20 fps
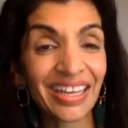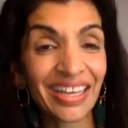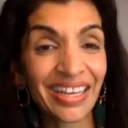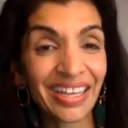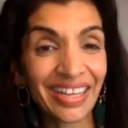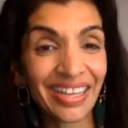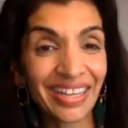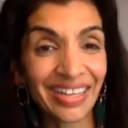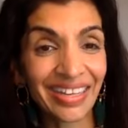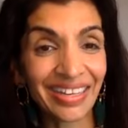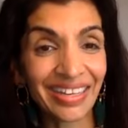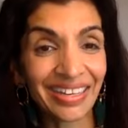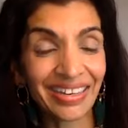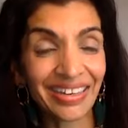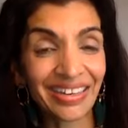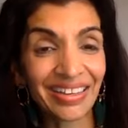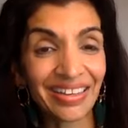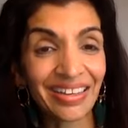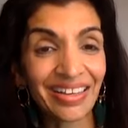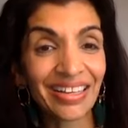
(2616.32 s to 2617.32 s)

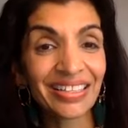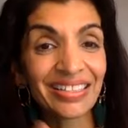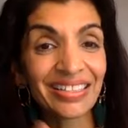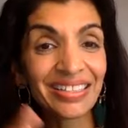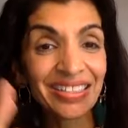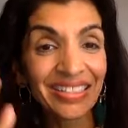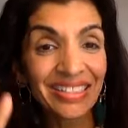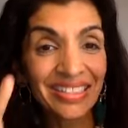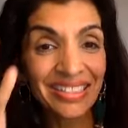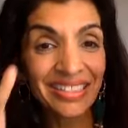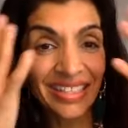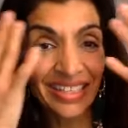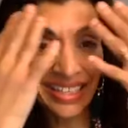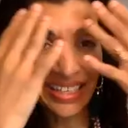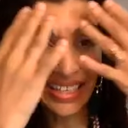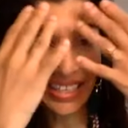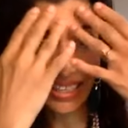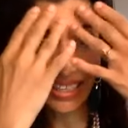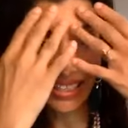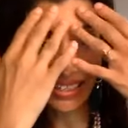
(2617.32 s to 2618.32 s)
in
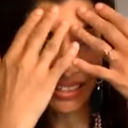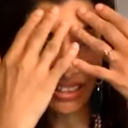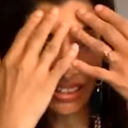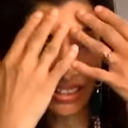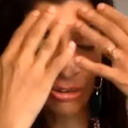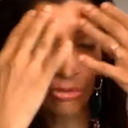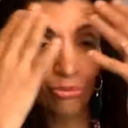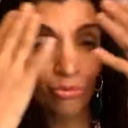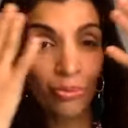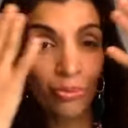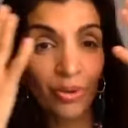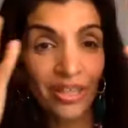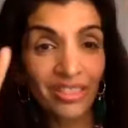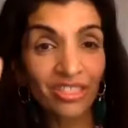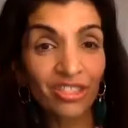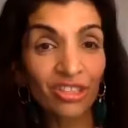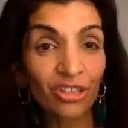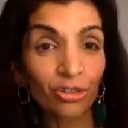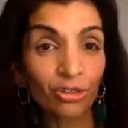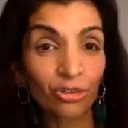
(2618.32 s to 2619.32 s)
seeing
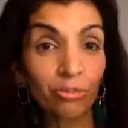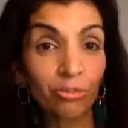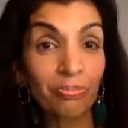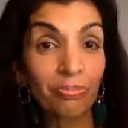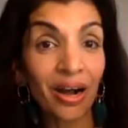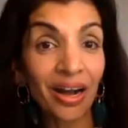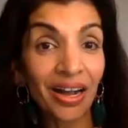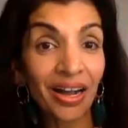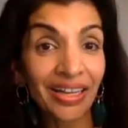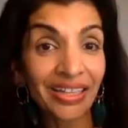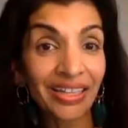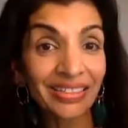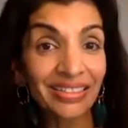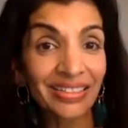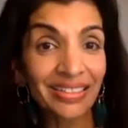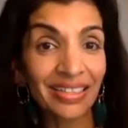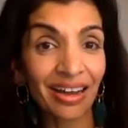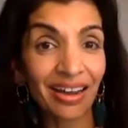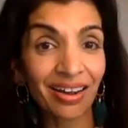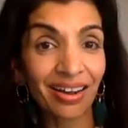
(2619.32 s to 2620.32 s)
with your
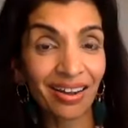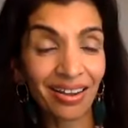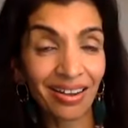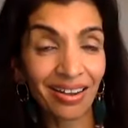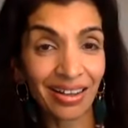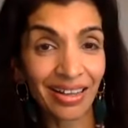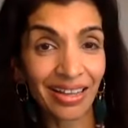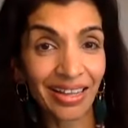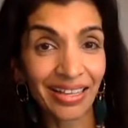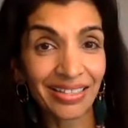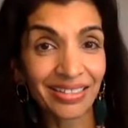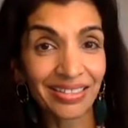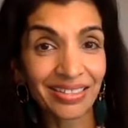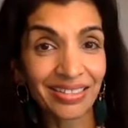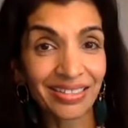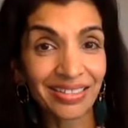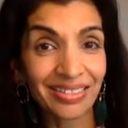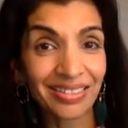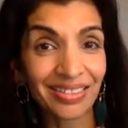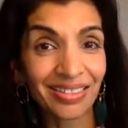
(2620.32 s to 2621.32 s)
mind's eyes,